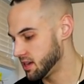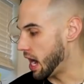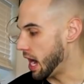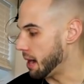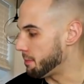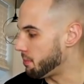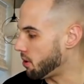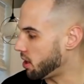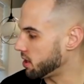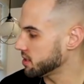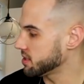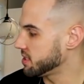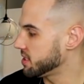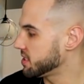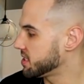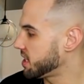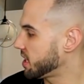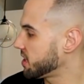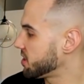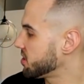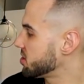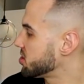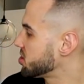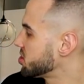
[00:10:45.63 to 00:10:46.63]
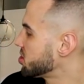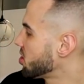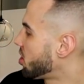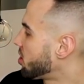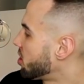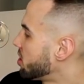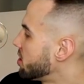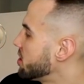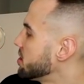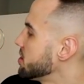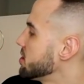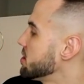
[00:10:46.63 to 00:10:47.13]
I bought this at the
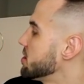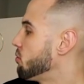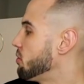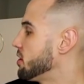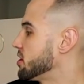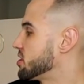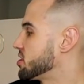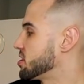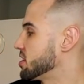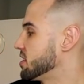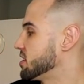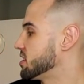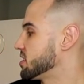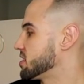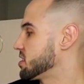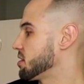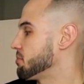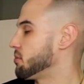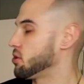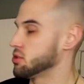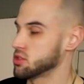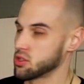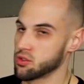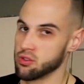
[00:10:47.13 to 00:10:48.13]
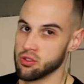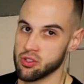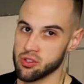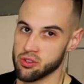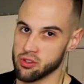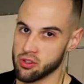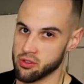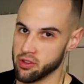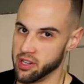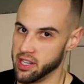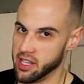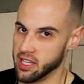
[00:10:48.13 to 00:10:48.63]
start, which is the most crucial
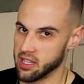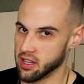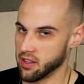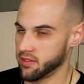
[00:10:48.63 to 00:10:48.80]
ingredient,